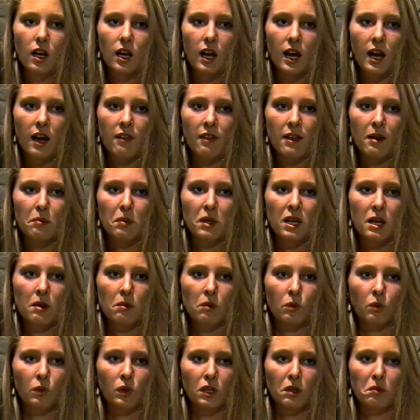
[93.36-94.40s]
And that became a
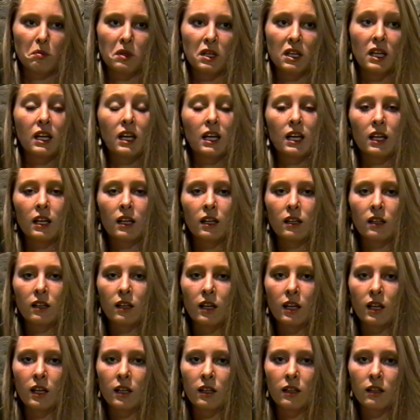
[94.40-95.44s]
really big hit,
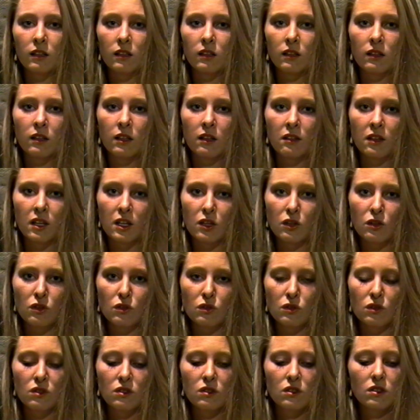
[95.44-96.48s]
and then they
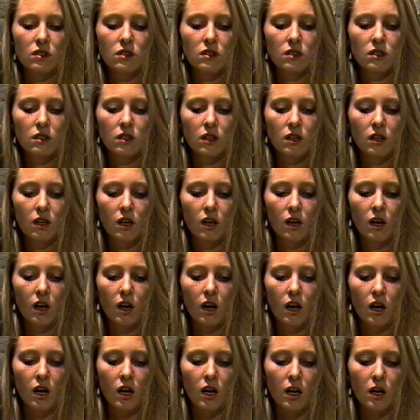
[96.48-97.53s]
used
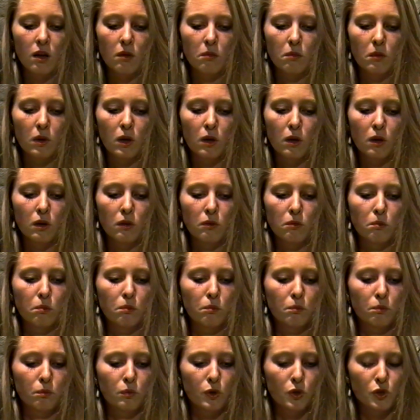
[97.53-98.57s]
a
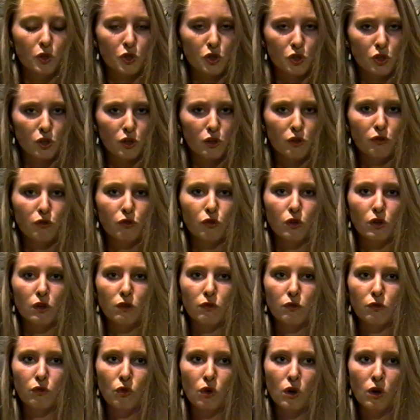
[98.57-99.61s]
brochure for
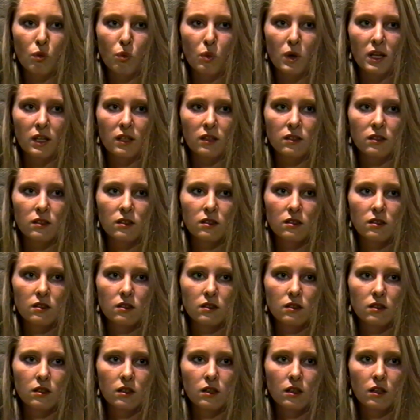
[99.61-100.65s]
4 Winds.
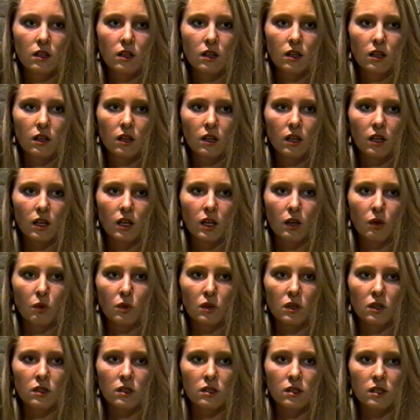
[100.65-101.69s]
It
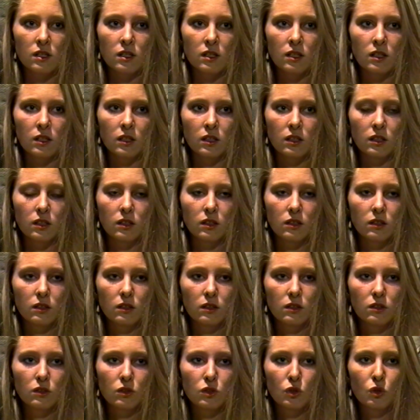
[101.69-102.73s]
was a
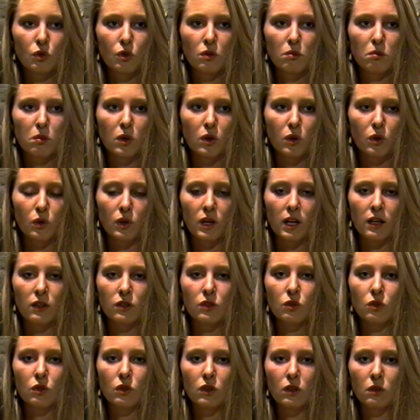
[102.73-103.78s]
tour boat out
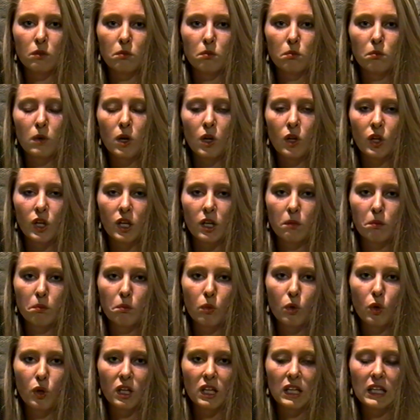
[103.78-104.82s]
to a
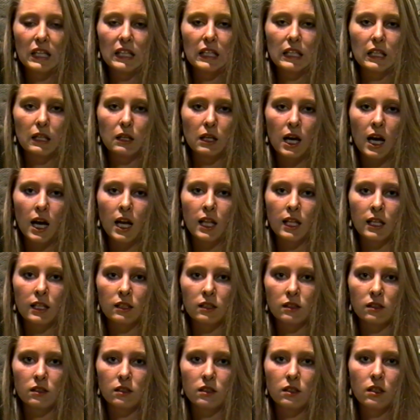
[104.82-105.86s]
Molokini
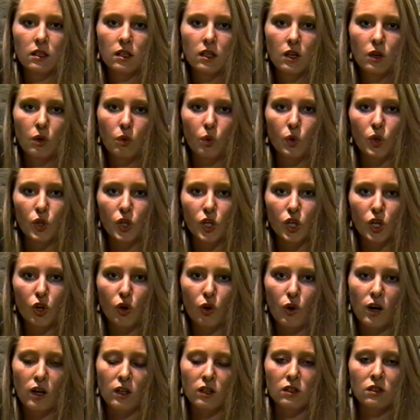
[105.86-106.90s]
island where you can go
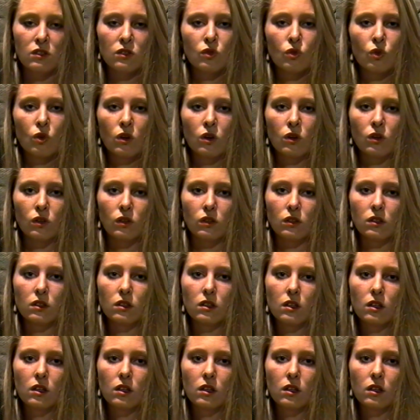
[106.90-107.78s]
out and snorkel.